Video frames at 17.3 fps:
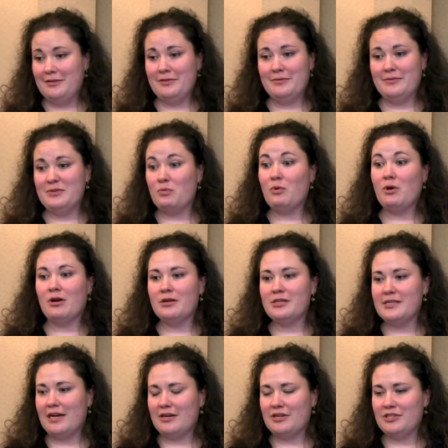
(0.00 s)
It was
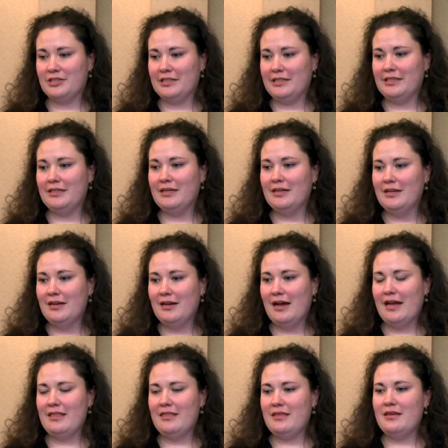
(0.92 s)
worse, actually.
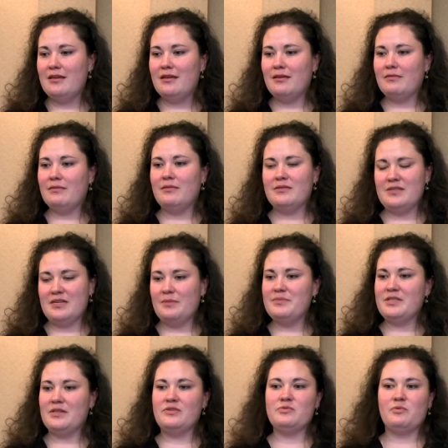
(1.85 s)
I think the
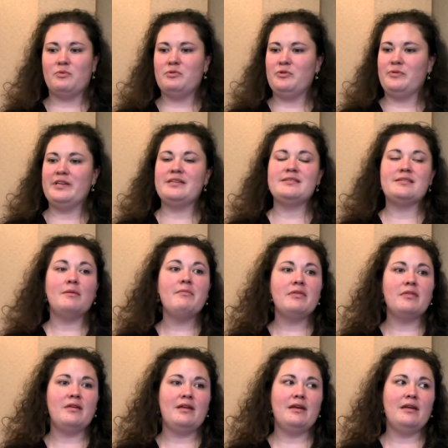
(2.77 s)
stem cells were doing
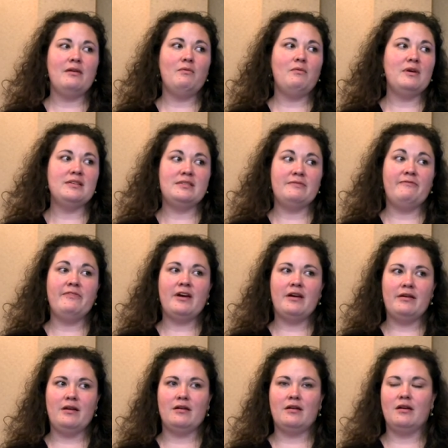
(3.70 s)
something, and it was
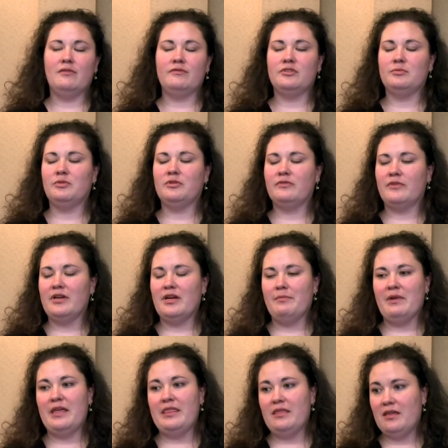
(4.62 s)
very uncomfortable for
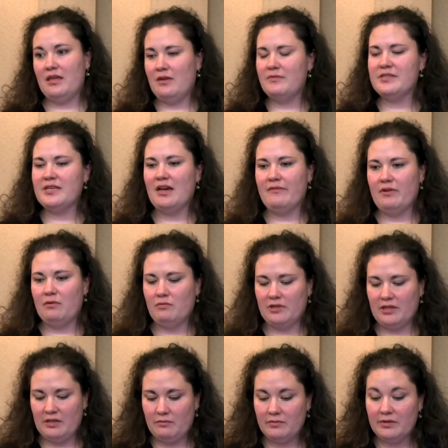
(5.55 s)
him. I think he was having
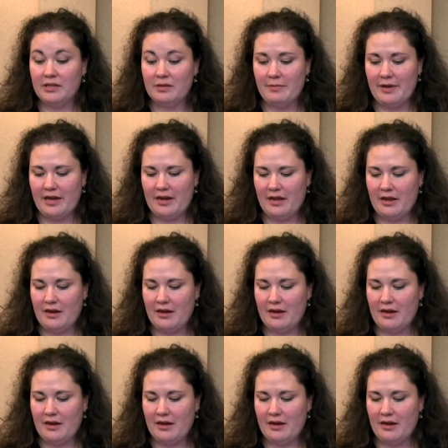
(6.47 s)
really, really bad